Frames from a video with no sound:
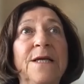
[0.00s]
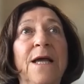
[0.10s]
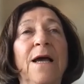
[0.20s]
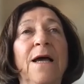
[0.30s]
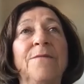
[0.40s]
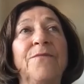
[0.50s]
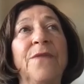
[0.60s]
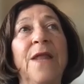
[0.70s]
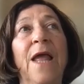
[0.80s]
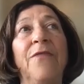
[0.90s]

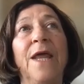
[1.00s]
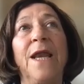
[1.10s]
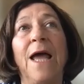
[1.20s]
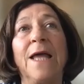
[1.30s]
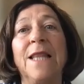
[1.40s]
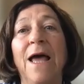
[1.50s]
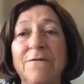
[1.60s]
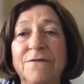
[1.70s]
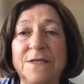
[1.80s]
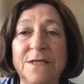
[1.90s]
And then I
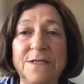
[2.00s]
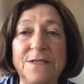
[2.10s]
left